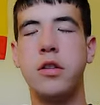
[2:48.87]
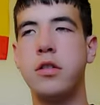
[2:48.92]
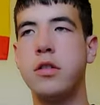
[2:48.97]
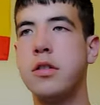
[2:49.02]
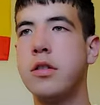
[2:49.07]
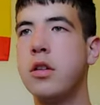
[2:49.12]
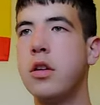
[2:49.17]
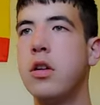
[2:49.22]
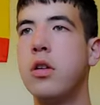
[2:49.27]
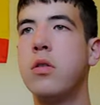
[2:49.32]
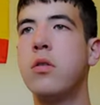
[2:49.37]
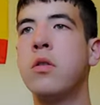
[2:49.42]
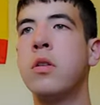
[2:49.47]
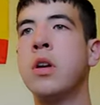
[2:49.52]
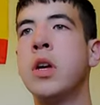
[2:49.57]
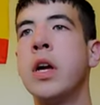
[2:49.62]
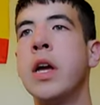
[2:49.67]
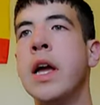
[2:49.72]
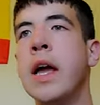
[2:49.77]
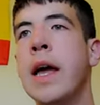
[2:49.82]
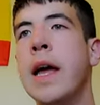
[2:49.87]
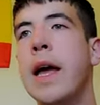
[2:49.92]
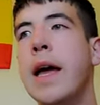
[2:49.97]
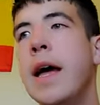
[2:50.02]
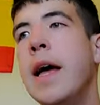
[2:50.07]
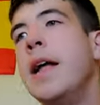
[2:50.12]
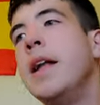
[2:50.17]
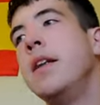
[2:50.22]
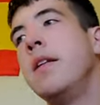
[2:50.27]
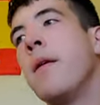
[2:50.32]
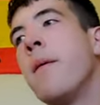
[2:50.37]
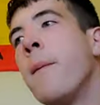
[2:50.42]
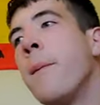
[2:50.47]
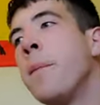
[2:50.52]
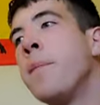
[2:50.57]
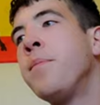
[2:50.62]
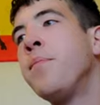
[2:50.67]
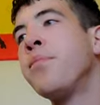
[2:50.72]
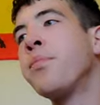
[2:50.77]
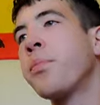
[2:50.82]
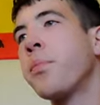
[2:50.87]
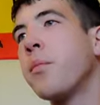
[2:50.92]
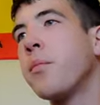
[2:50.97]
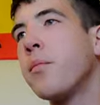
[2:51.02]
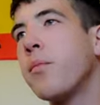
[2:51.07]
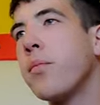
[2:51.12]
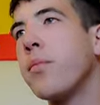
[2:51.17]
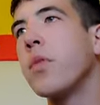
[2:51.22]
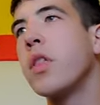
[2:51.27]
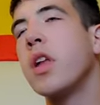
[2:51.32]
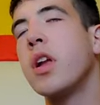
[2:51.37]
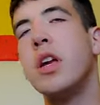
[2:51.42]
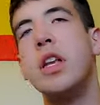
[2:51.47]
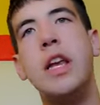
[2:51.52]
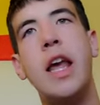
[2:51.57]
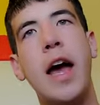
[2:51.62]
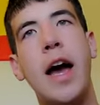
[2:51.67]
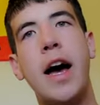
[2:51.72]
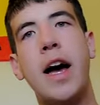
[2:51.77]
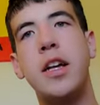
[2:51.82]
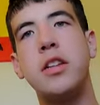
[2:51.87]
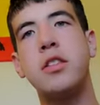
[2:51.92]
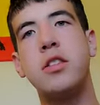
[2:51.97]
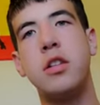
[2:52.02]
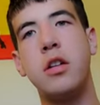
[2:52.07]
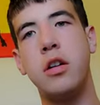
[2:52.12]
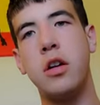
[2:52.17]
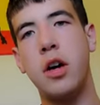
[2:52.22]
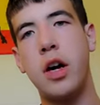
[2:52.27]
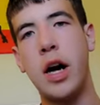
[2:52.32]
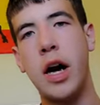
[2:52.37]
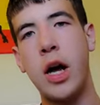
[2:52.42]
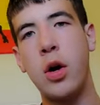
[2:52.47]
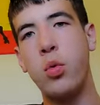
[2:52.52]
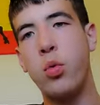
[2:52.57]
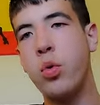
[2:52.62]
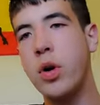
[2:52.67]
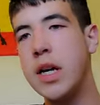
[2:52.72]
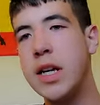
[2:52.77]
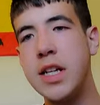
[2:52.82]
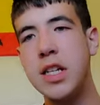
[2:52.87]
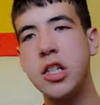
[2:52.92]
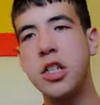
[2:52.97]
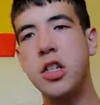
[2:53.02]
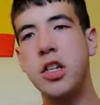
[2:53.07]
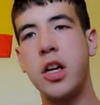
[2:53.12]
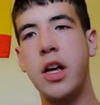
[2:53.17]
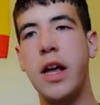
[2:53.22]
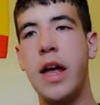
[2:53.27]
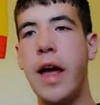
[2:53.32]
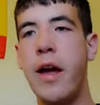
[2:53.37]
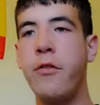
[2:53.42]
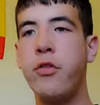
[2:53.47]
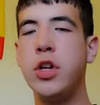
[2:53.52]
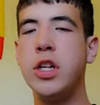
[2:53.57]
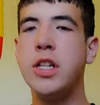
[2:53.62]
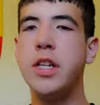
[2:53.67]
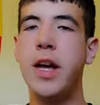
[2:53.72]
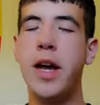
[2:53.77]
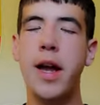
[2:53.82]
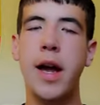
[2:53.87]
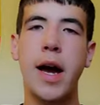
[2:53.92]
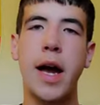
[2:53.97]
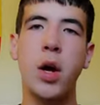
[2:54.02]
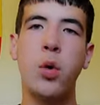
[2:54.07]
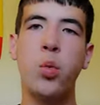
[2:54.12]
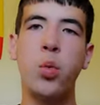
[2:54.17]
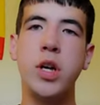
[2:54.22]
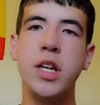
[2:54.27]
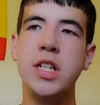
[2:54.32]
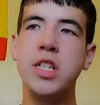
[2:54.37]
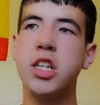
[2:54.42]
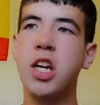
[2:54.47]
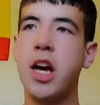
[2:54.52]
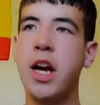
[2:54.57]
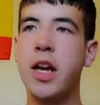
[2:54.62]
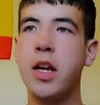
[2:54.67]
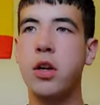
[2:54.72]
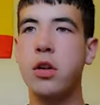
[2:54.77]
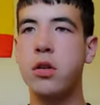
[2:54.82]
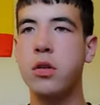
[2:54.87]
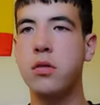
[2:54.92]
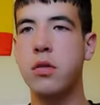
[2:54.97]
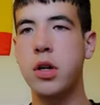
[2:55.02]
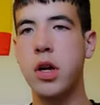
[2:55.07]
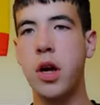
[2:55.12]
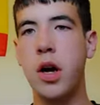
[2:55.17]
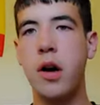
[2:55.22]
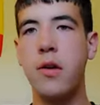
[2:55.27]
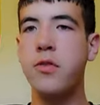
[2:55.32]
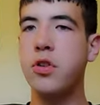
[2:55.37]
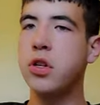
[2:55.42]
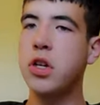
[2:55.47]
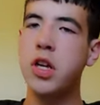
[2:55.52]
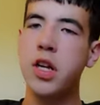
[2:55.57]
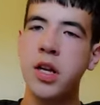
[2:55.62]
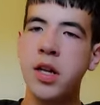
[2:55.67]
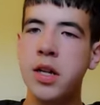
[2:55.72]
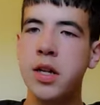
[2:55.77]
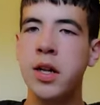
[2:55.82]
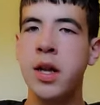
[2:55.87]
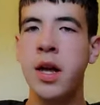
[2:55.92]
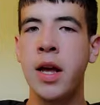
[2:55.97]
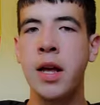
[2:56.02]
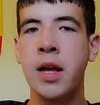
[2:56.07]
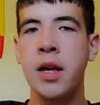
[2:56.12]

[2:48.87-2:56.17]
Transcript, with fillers: So and yeah, so I wish every day I wish I could recover and